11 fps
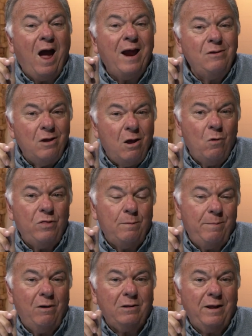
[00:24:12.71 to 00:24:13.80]
I know that
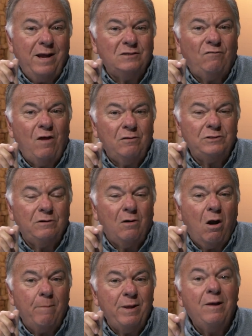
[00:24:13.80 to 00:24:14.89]
America has a volunteer
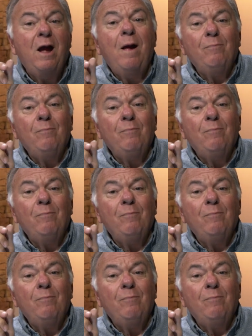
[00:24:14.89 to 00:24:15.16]
army.